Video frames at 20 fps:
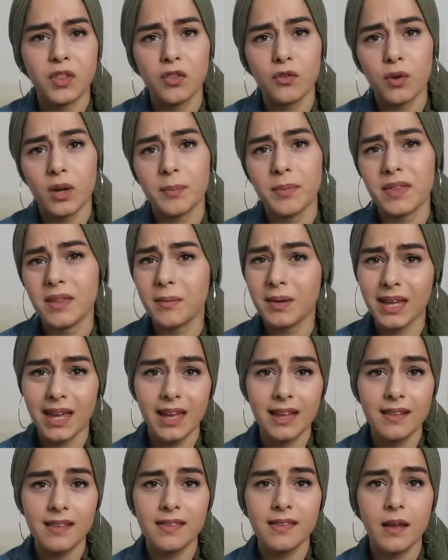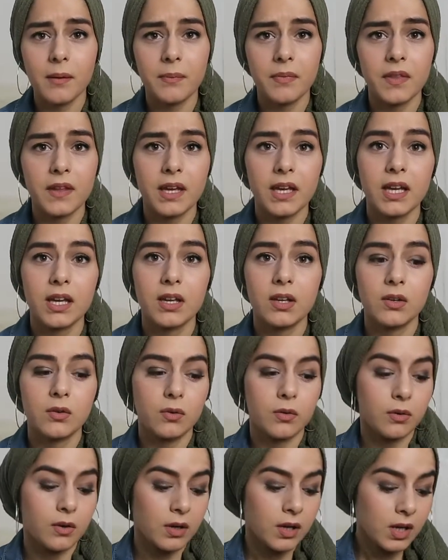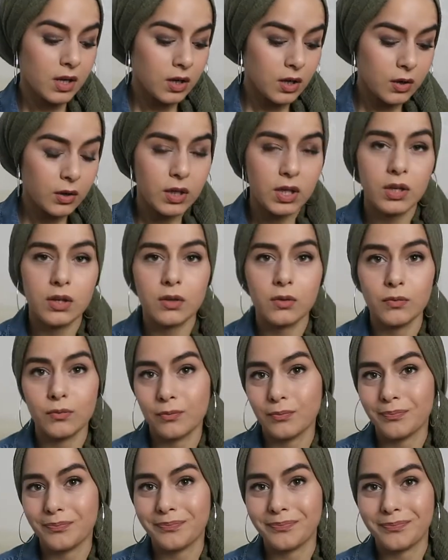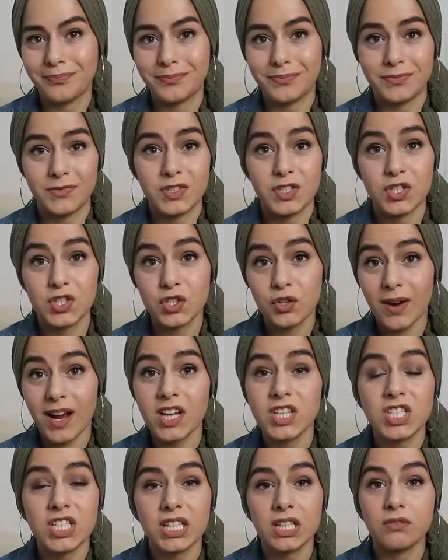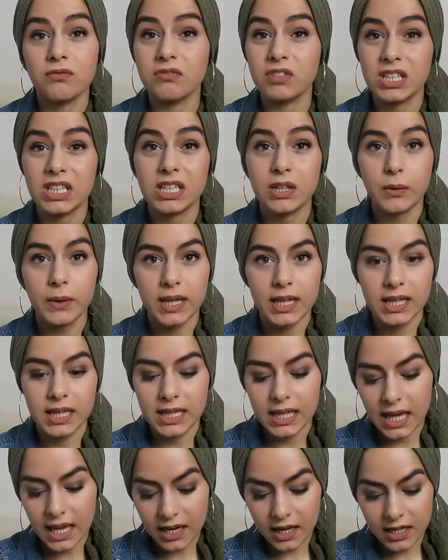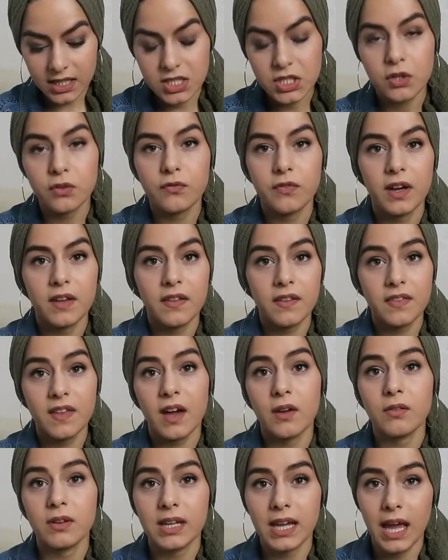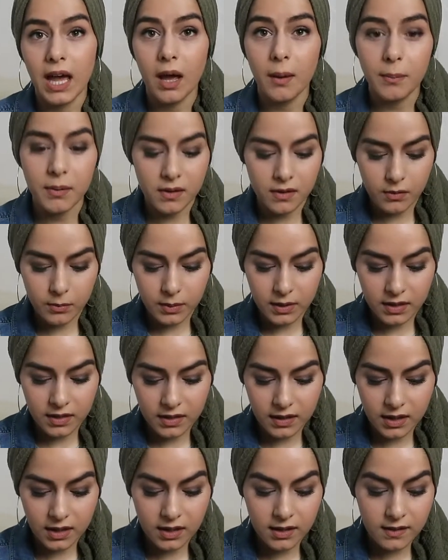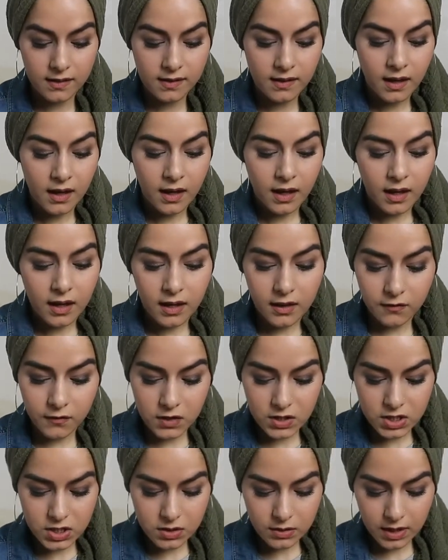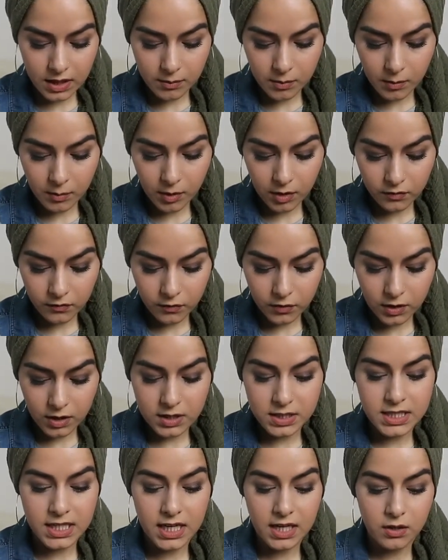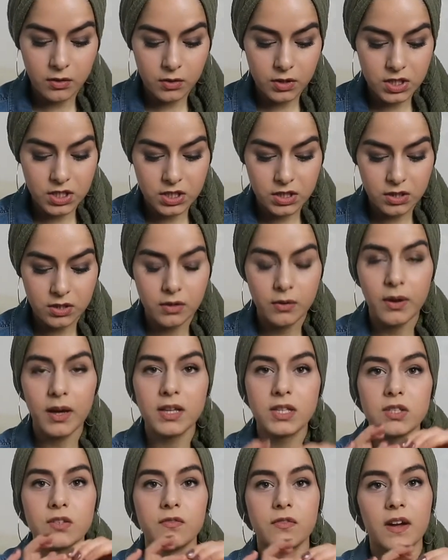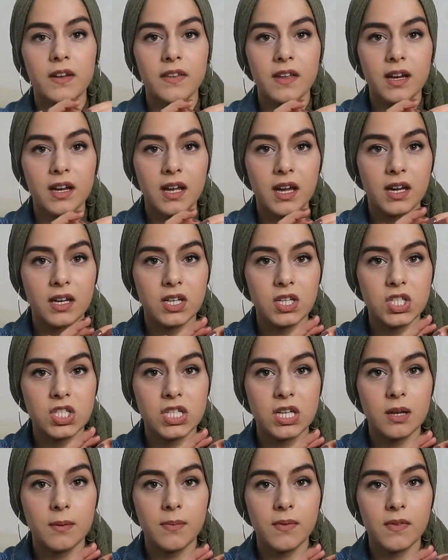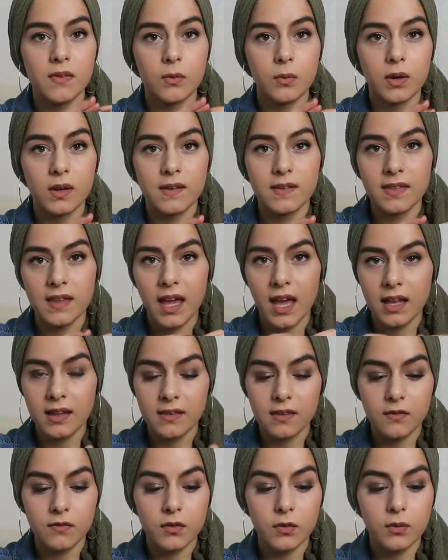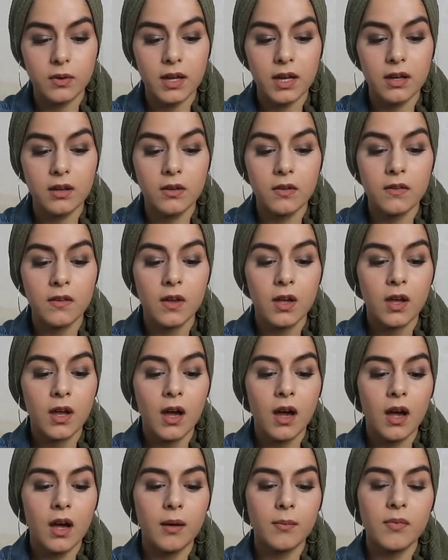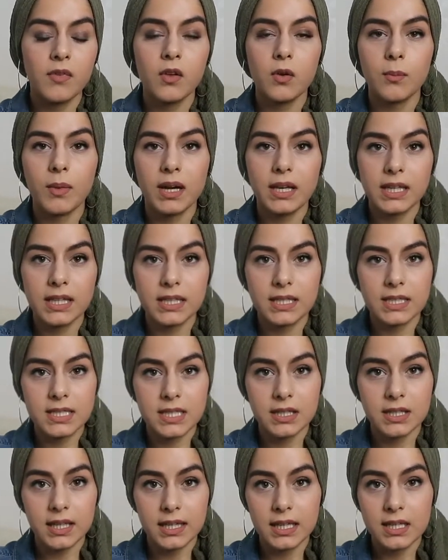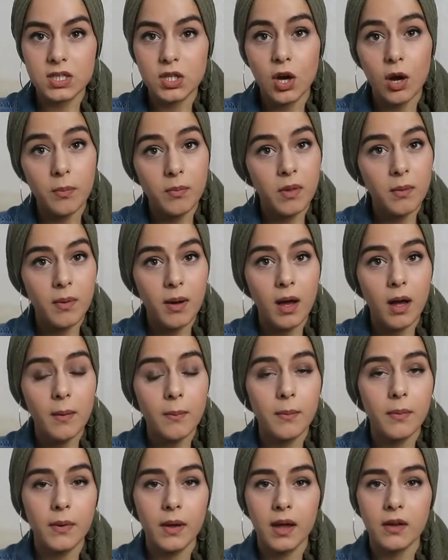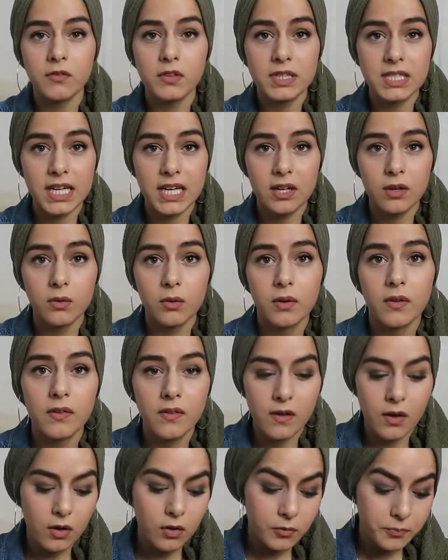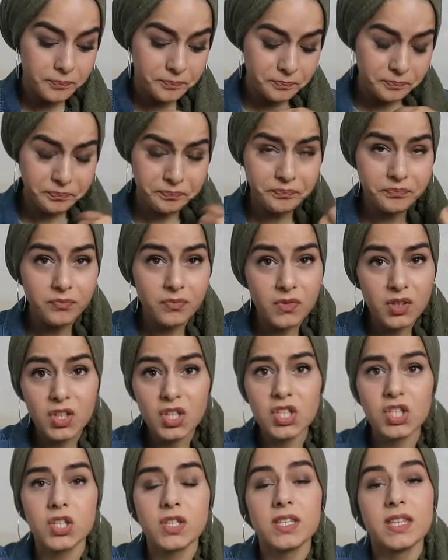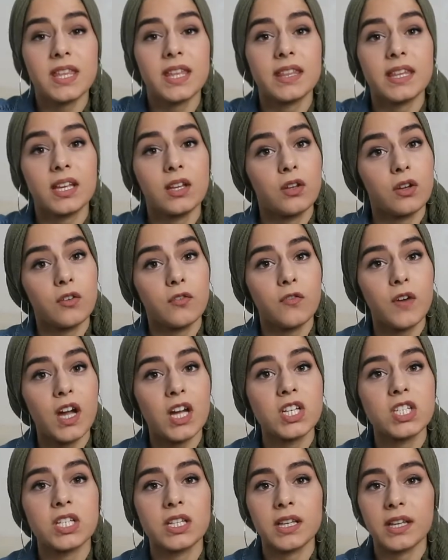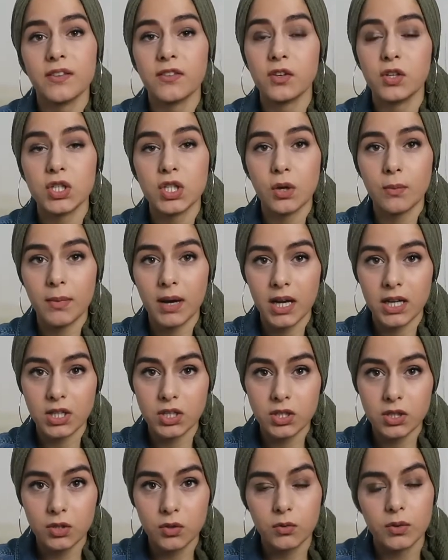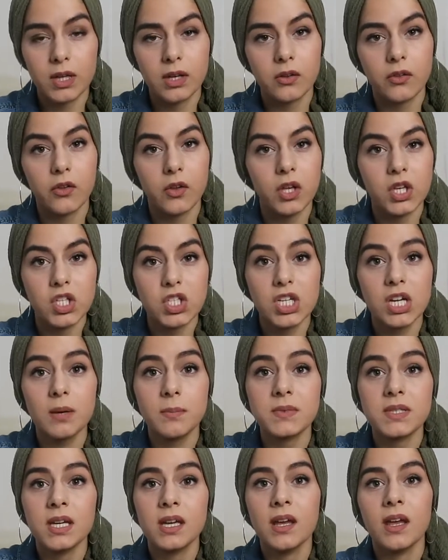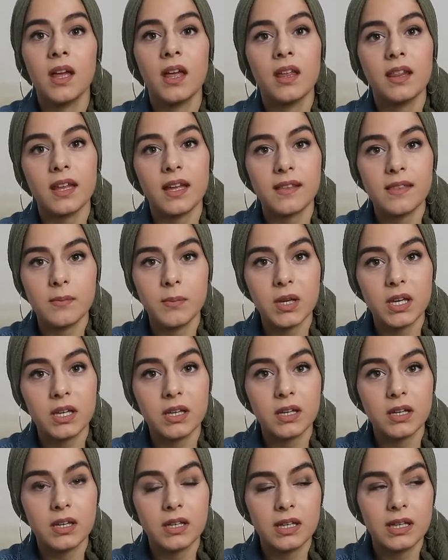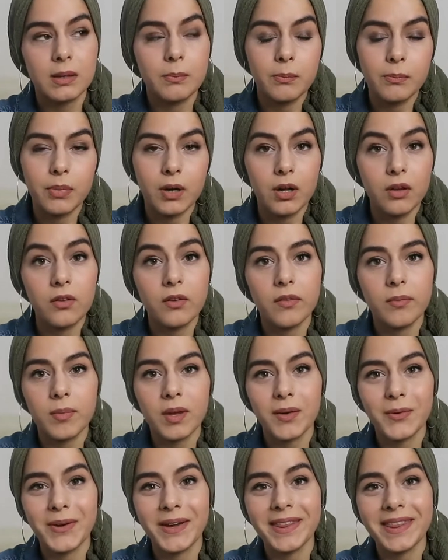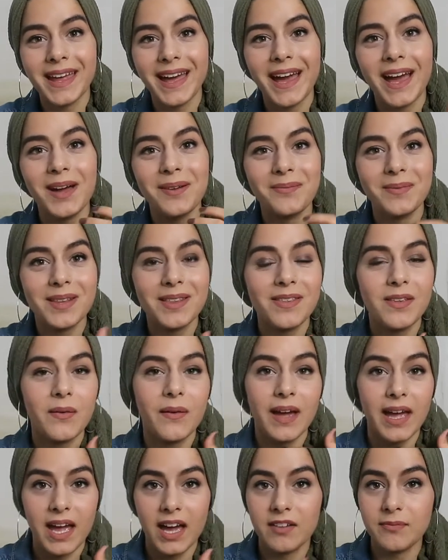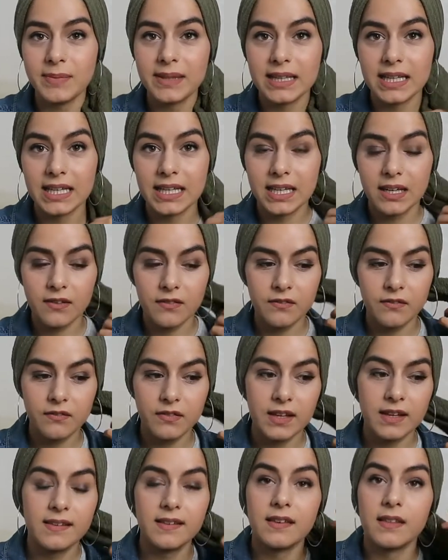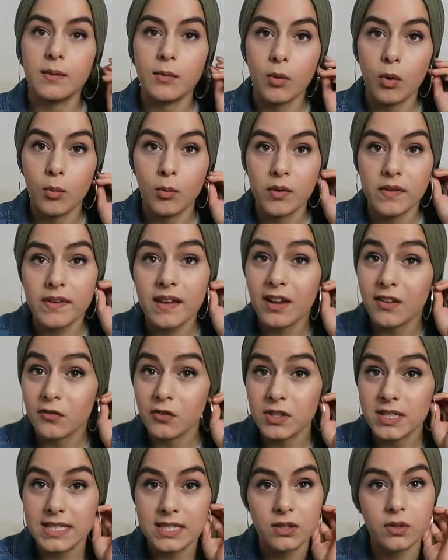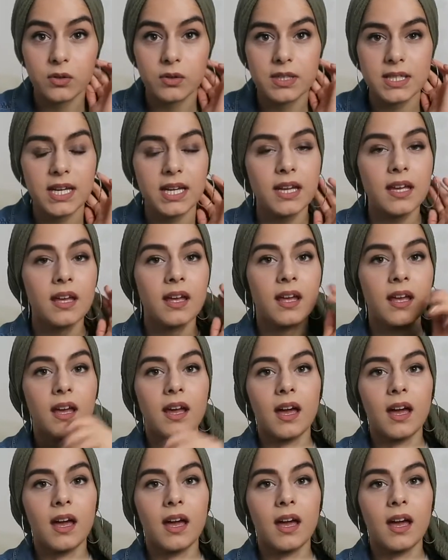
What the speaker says: scraping them against something, or you know, just scratching it really quickly, and I don't find that that really happens with these. If you do keep them on for a day or two, I do find that it kind of chips towards the ends of your nails, so you might need to like top them up every day or so, just so that they look fresh, unless you don't mind your nails looking chipped. That's a bit, it bothers me when that happens, so I have been like fixing them almost every single day.